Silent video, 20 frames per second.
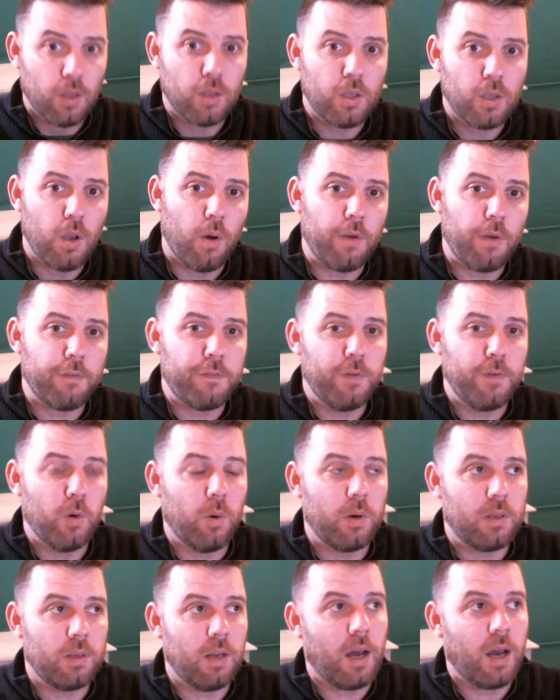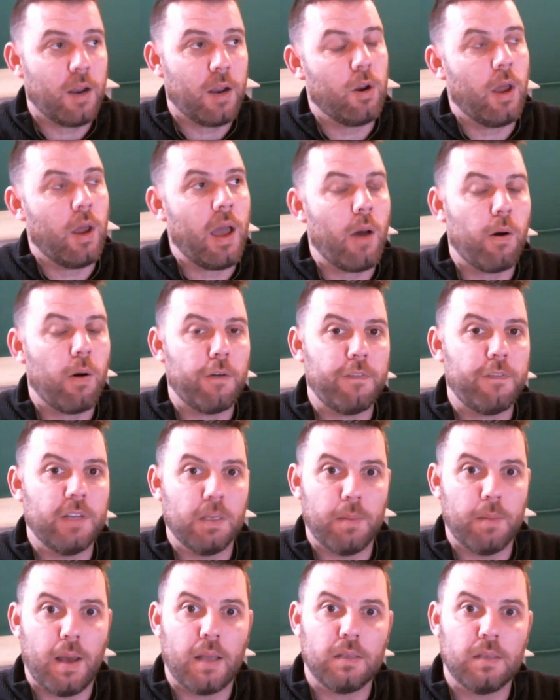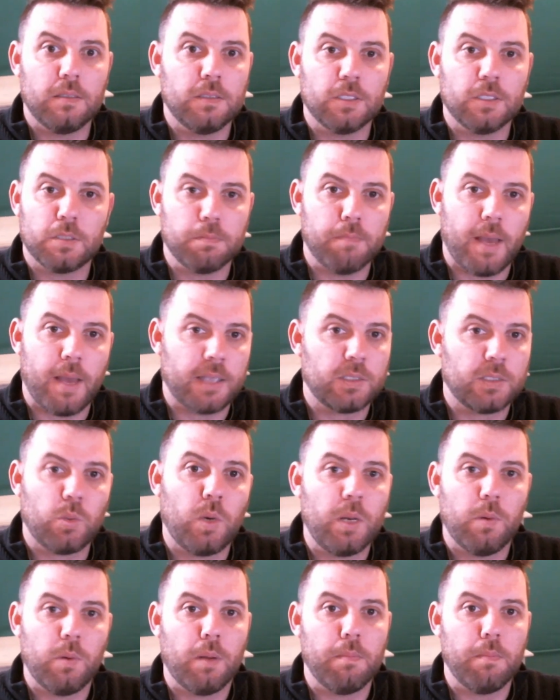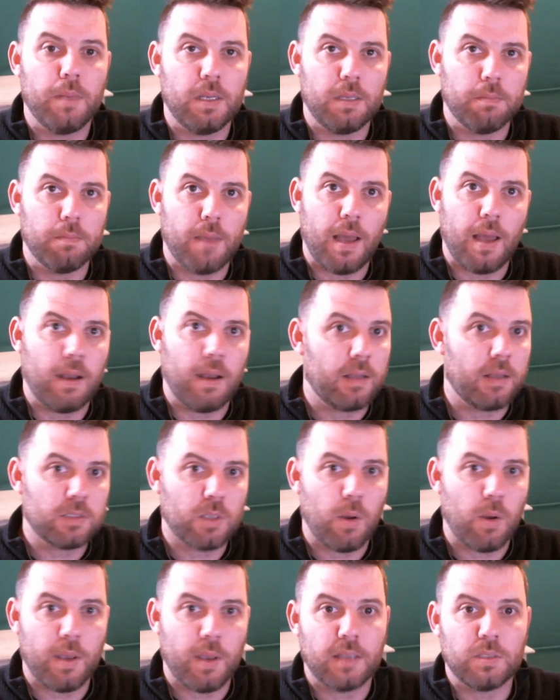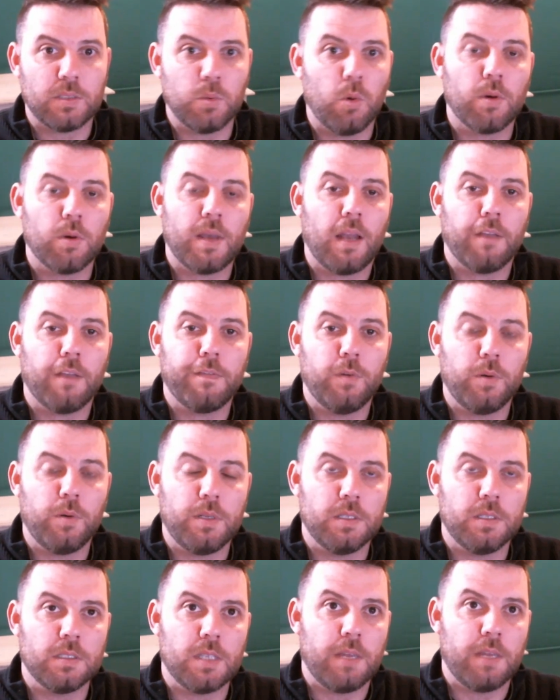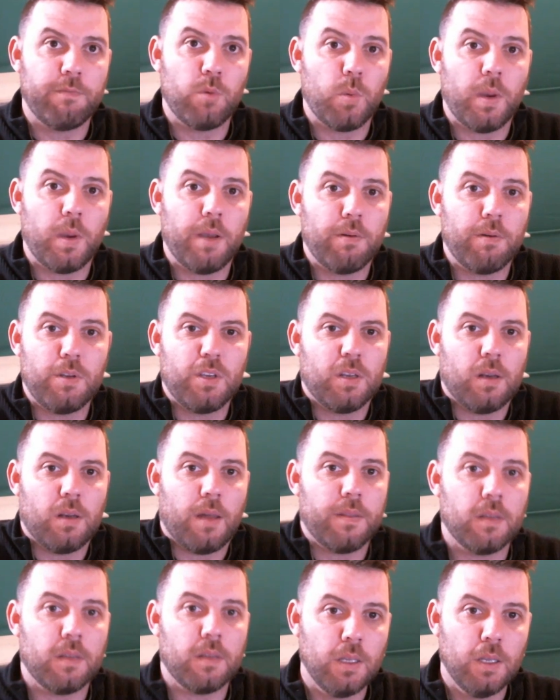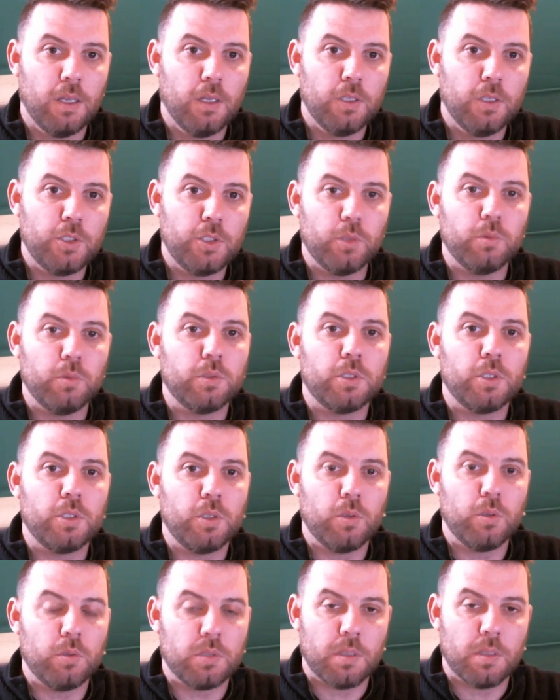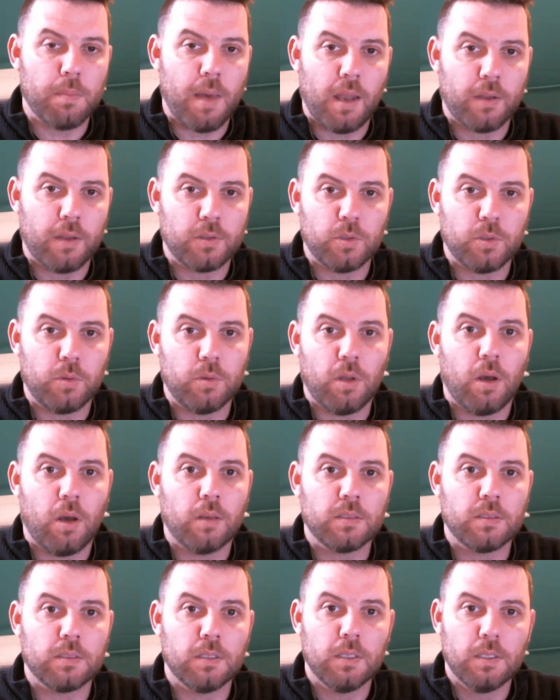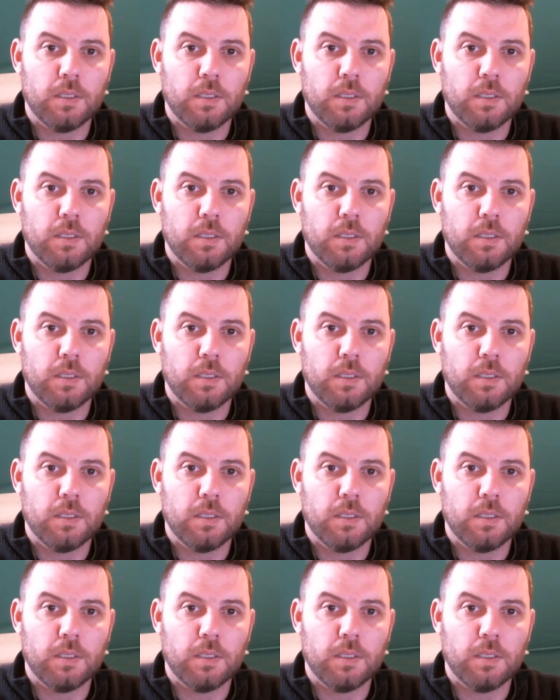Going forward, I don't know how I feel about just 21 million mail-outs going out to all Californians everywhere, and you can either choose to use the ballot or not.